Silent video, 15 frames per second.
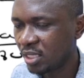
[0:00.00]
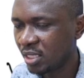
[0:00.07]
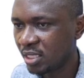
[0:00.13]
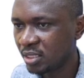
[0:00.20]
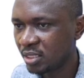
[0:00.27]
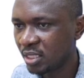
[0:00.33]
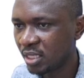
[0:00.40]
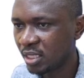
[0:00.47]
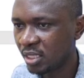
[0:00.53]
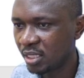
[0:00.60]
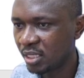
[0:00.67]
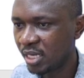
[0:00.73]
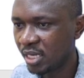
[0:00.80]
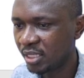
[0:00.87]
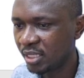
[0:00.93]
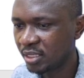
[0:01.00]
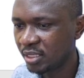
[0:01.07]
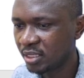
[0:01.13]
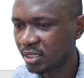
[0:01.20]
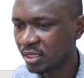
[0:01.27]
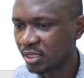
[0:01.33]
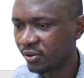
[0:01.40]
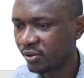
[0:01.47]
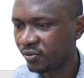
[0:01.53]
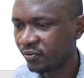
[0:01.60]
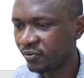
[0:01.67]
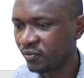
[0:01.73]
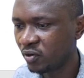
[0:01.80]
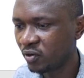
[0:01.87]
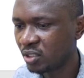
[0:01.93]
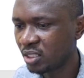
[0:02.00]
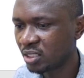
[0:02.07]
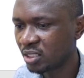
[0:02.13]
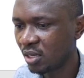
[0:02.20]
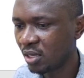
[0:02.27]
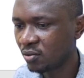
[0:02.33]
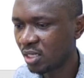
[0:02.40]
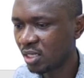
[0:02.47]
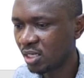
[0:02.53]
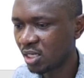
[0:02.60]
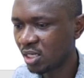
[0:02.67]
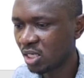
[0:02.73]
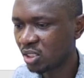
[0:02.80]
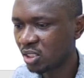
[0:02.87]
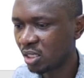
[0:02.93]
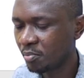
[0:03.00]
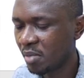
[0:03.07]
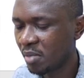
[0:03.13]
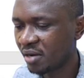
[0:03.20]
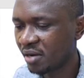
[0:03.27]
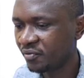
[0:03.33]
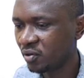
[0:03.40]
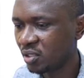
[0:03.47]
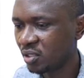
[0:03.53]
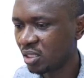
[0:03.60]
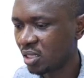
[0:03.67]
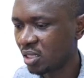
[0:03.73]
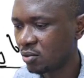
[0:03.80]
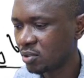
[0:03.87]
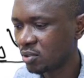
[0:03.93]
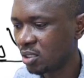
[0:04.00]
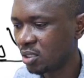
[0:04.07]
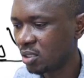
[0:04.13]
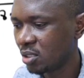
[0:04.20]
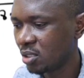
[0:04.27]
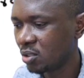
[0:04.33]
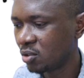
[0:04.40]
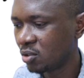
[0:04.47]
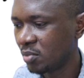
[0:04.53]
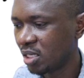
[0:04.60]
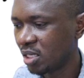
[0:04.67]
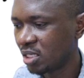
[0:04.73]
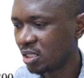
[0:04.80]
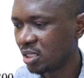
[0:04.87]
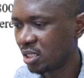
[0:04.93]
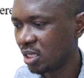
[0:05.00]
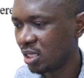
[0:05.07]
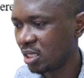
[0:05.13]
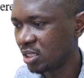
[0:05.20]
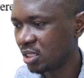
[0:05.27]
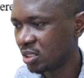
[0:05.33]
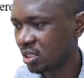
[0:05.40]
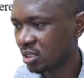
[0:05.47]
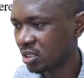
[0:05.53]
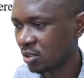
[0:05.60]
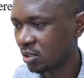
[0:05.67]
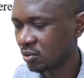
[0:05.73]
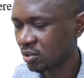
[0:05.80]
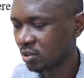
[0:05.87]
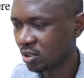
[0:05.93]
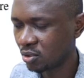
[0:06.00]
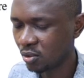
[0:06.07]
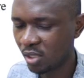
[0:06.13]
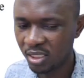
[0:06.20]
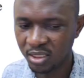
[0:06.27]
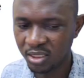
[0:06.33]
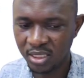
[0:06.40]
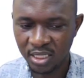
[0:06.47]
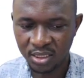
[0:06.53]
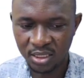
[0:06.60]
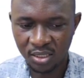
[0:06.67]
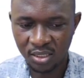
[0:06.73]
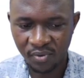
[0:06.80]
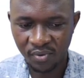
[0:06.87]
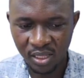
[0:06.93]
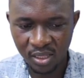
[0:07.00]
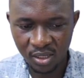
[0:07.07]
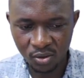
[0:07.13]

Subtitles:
is debtors 46,000, cash at bank 40,000, make it 86,000. So let's just divide